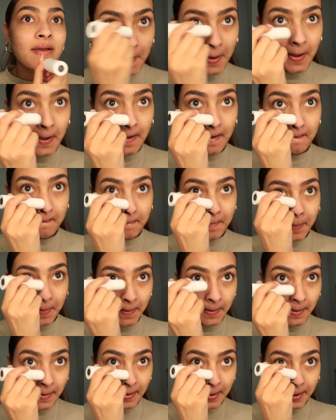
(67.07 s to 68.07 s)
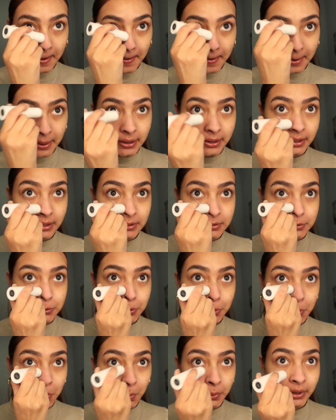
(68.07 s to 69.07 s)
Up
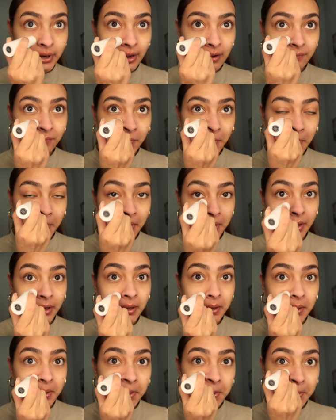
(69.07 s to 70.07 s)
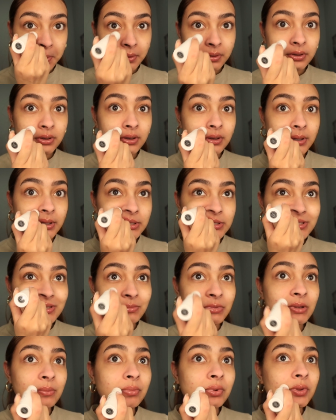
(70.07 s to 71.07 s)
into whatever I need to
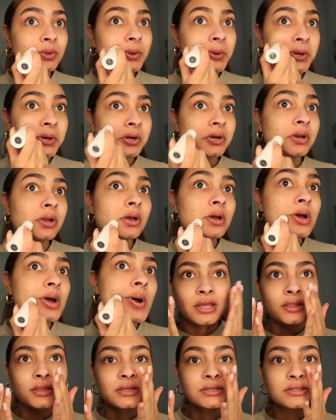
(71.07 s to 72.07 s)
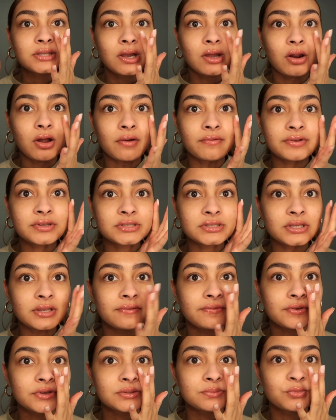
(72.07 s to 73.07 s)
be blurred. This side, obviously,
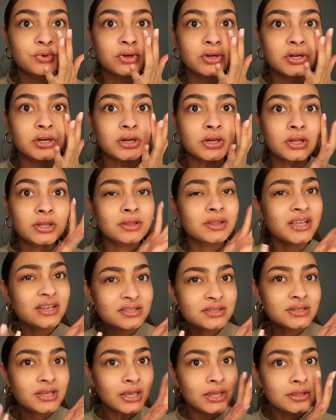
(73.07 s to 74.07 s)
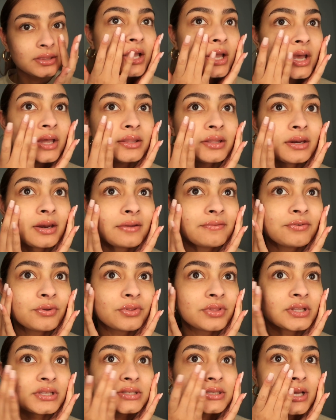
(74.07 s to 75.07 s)
it feels more like skin, and then I feel
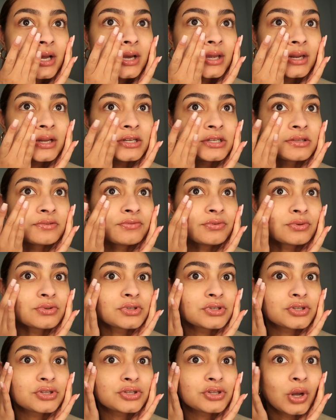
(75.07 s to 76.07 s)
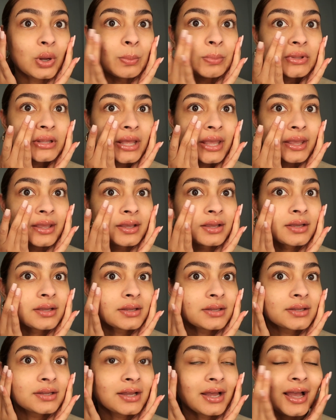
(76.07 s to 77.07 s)
this side, it just feels so blank.
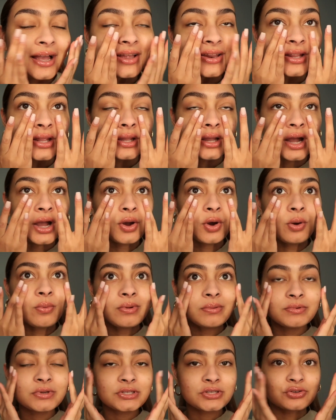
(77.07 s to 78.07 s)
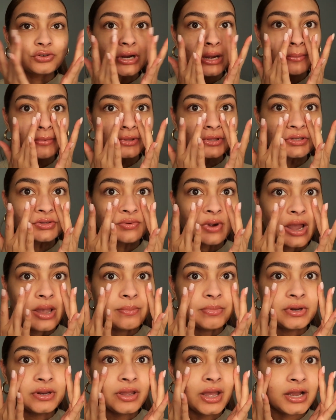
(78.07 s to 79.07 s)
I hope I'm describing this right,
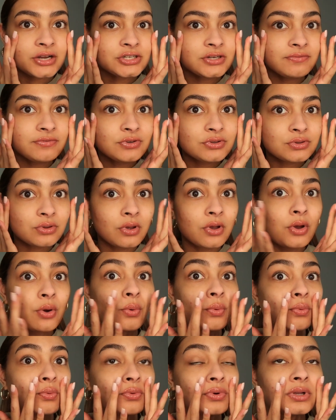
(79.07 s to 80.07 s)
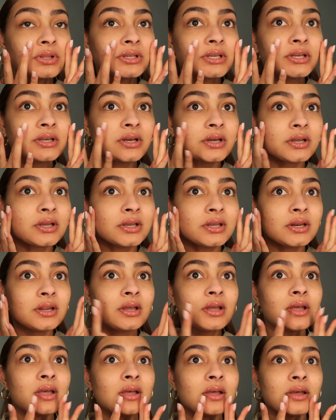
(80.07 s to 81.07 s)
but it actually feels really good.
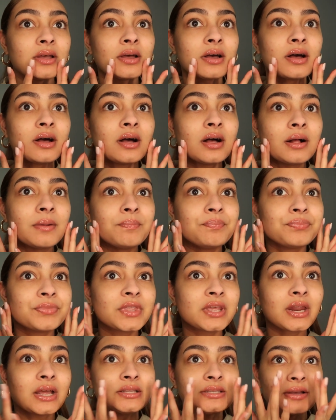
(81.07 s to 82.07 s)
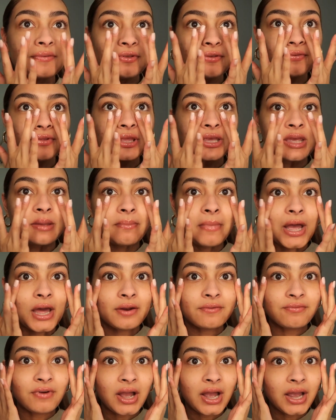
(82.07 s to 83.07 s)
And I definitely feel like it
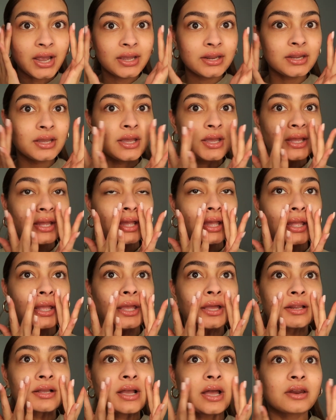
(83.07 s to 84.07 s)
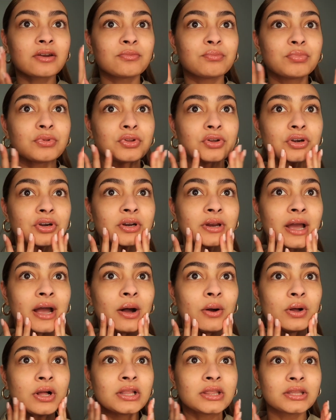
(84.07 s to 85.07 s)
mattified and kind of blurred
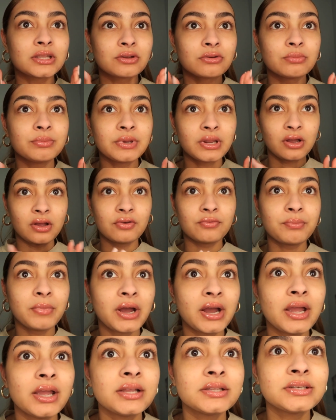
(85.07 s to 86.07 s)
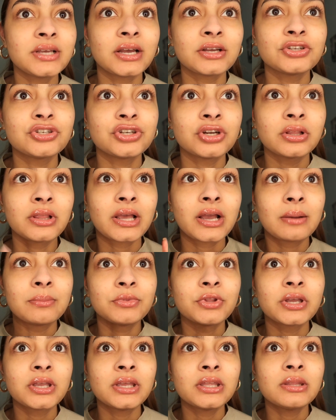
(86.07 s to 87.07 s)
out a little bit of my texture. Like, I'm
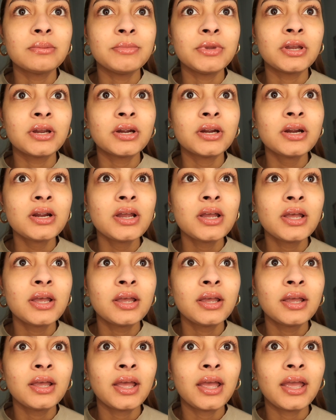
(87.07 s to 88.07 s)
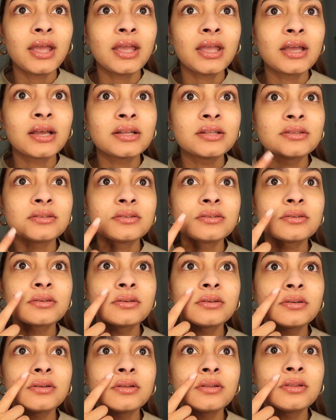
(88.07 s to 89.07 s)
looking in the mirror and
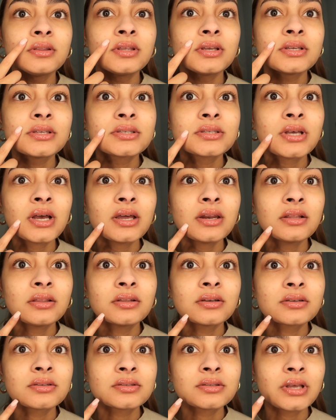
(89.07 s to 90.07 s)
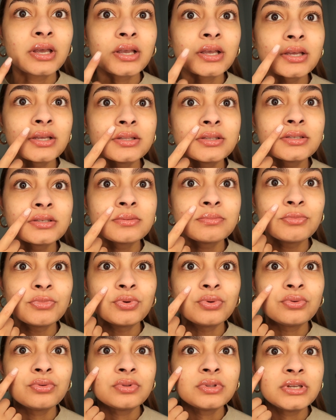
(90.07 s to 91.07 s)
this kind of looks like it's
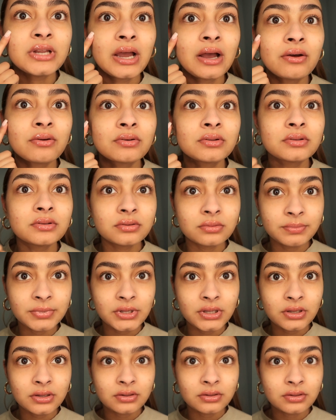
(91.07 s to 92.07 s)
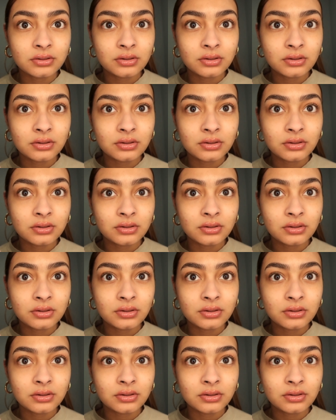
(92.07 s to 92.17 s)
smoothed down a little bit.